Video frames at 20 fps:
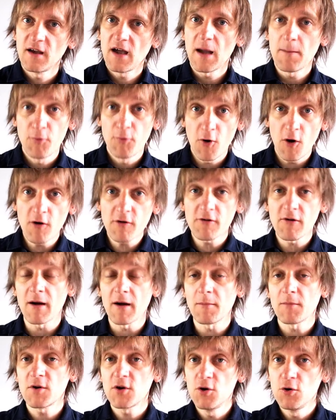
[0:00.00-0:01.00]
A
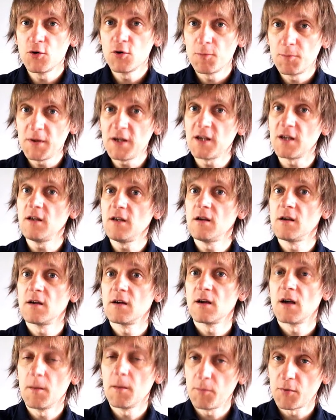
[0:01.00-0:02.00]
program could be
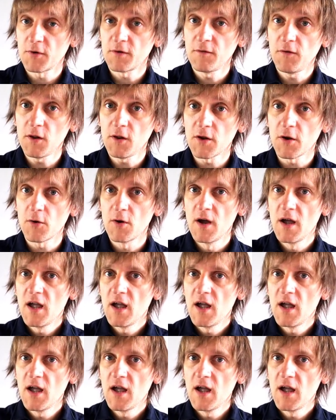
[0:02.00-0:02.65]
a portfolio.